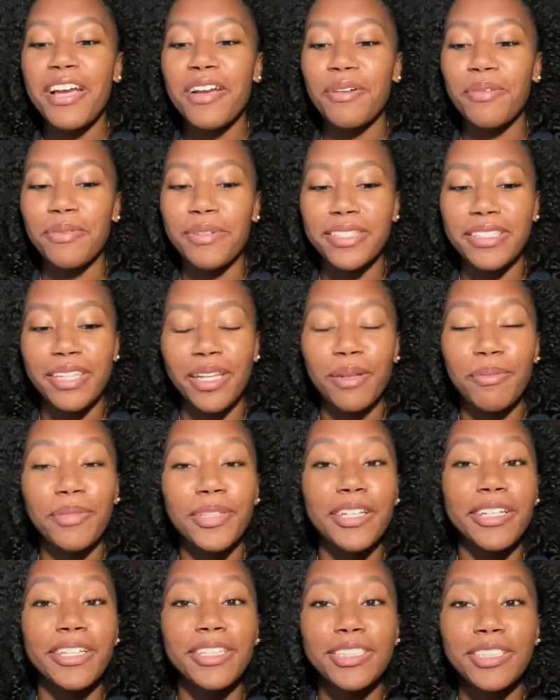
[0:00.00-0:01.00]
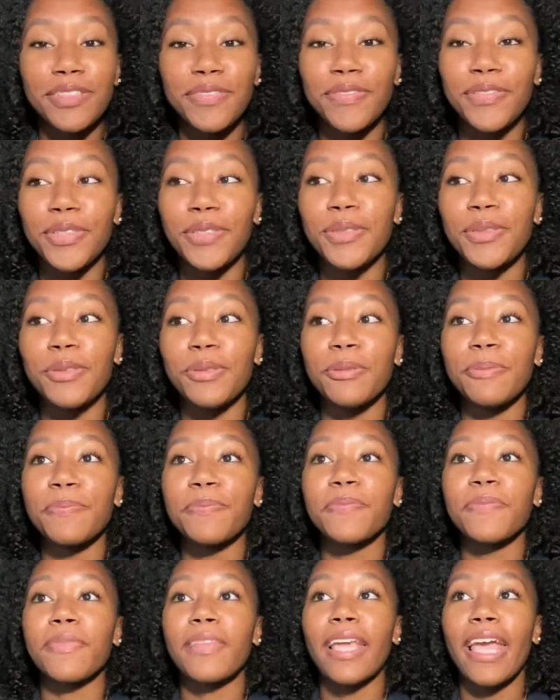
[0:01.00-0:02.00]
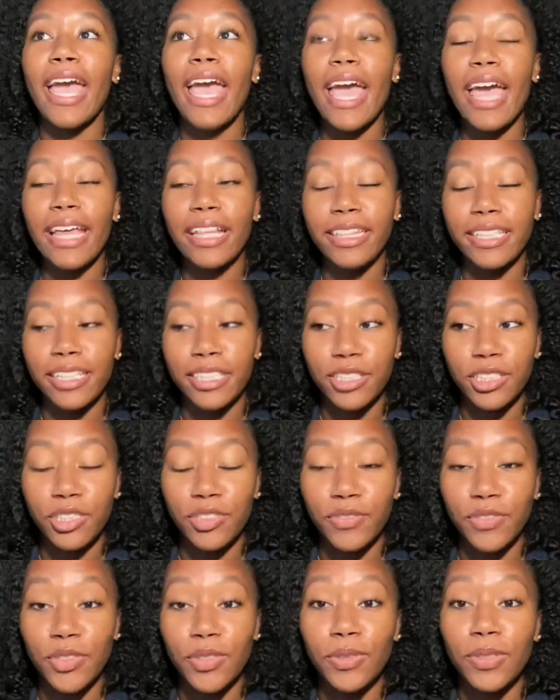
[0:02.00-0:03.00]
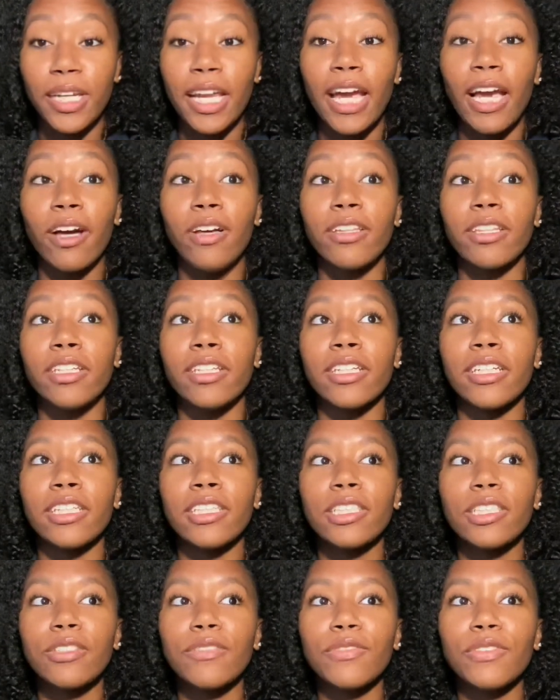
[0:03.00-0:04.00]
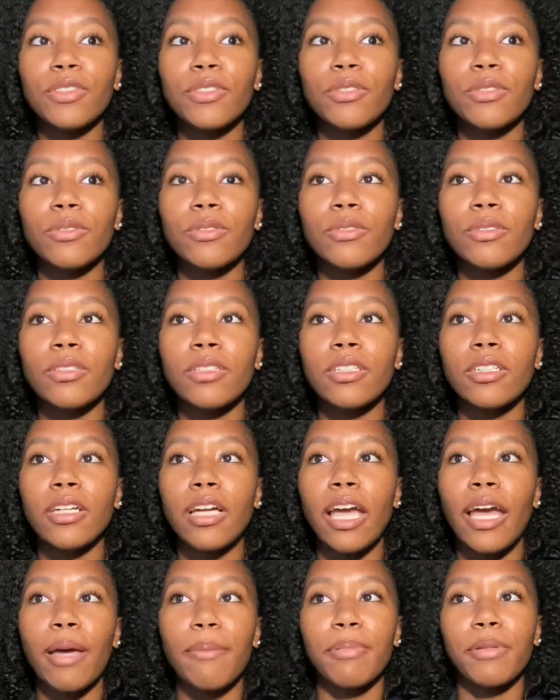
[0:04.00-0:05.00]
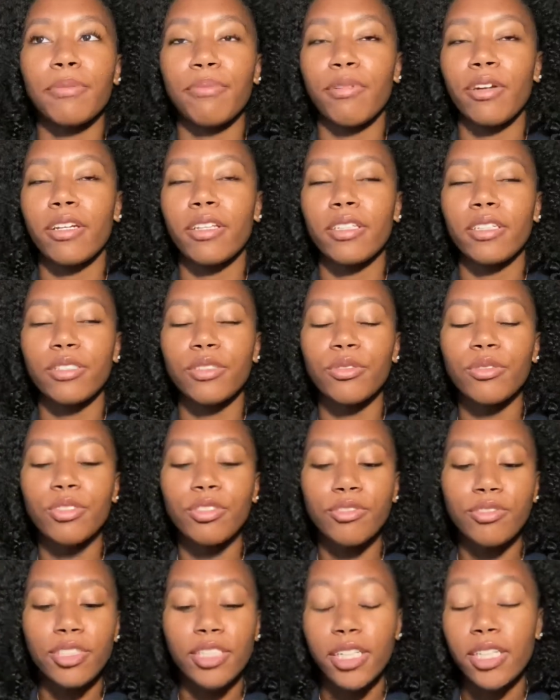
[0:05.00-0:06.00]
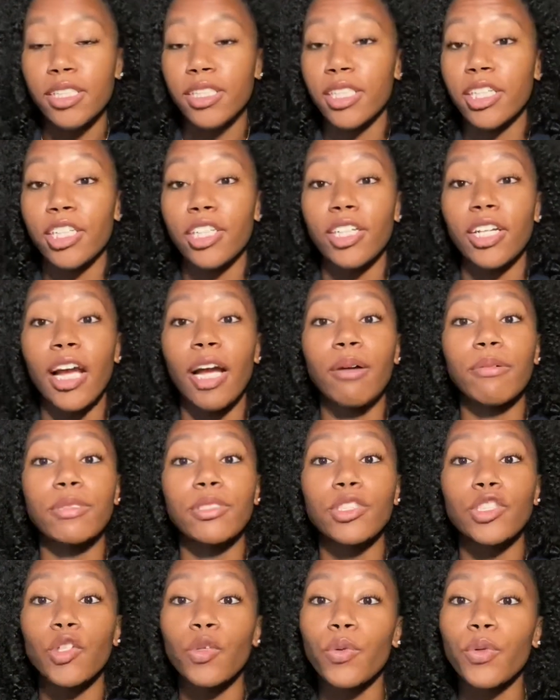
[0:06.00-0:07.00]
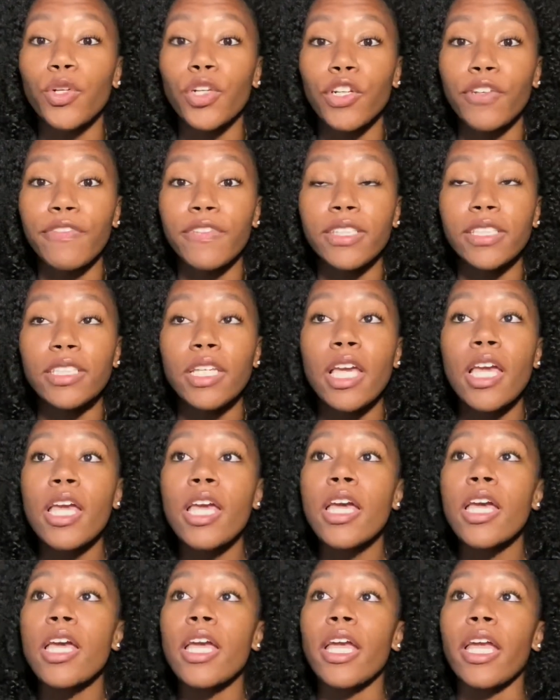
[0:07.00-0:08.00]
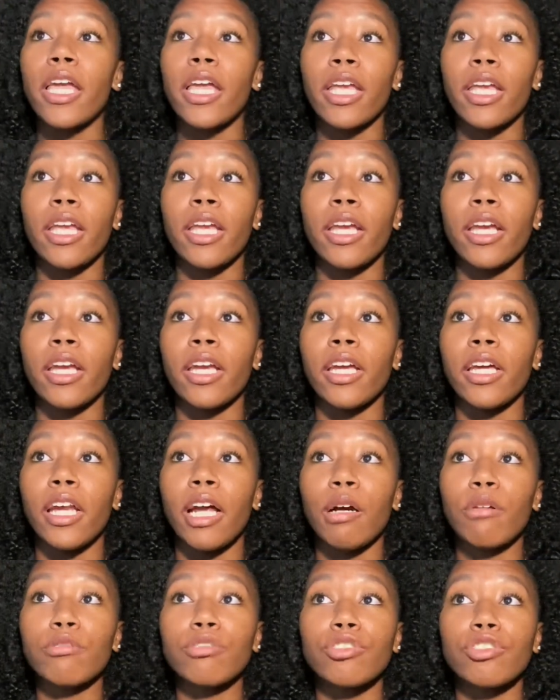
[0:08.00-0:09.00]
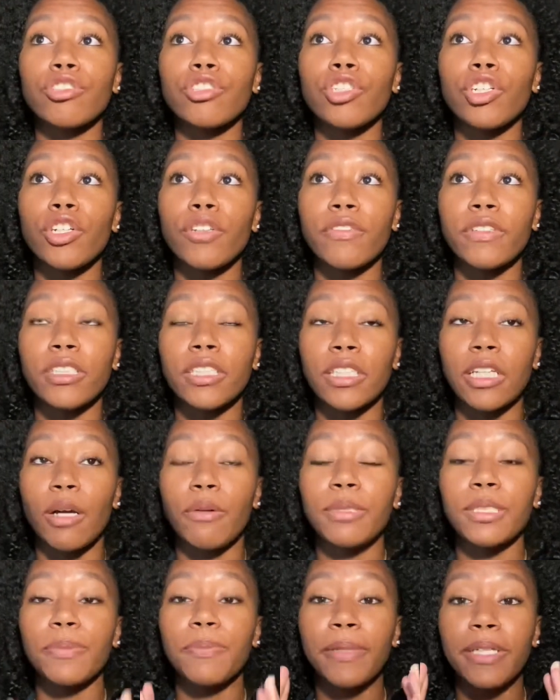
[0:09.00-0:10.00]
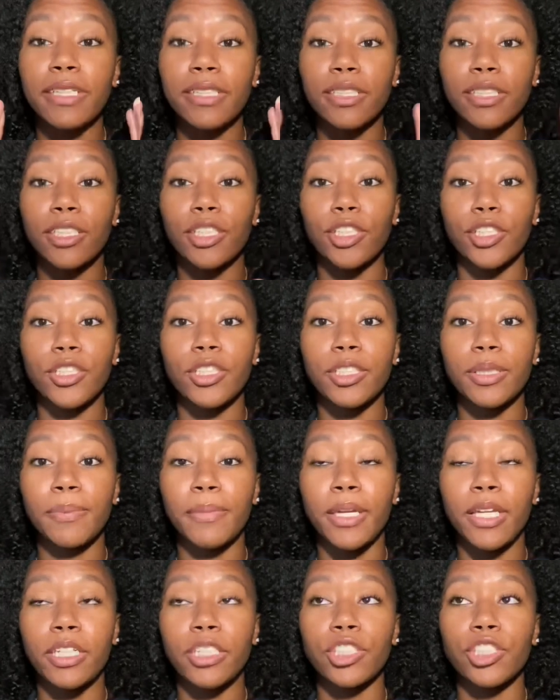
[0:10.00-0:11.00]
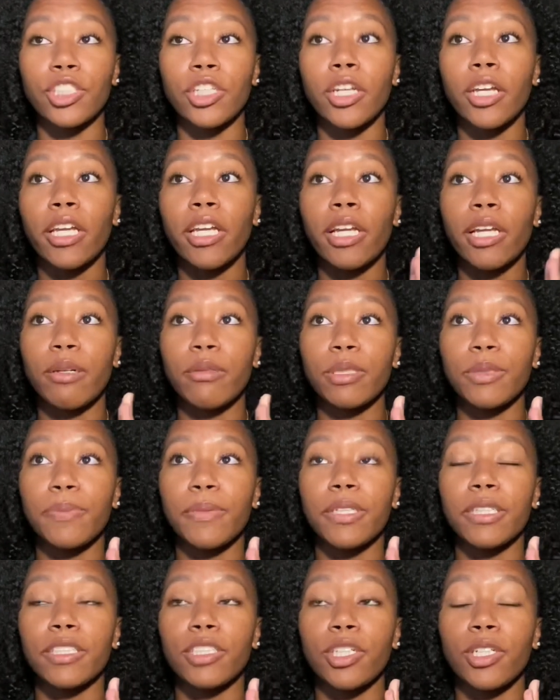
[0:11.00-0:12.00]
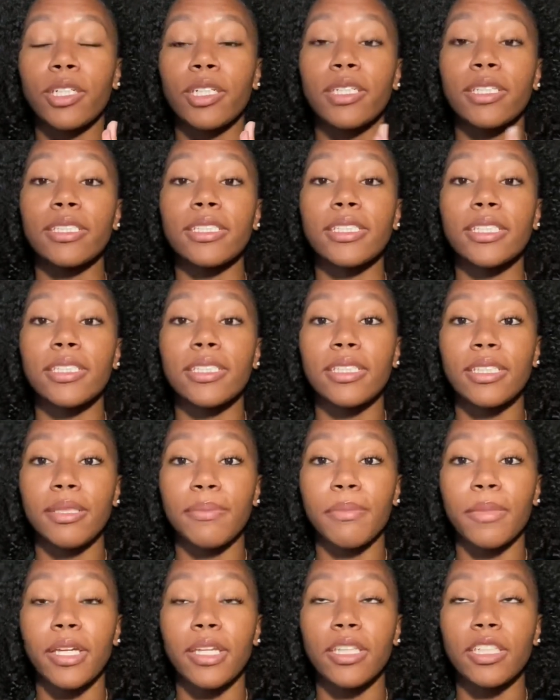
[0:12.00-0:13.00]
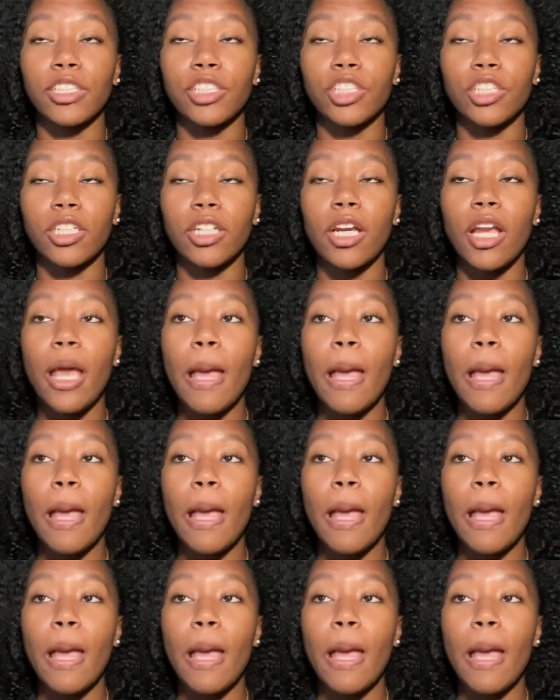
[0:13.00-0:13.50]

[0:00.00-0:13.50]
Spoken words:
we set up the interview, had the interview. Now, the interview happened probably like 2 to 3 days later. I was so nervous, and I was just nervous because I was speaking to the nurse manager and I was speaking to her assistant manager,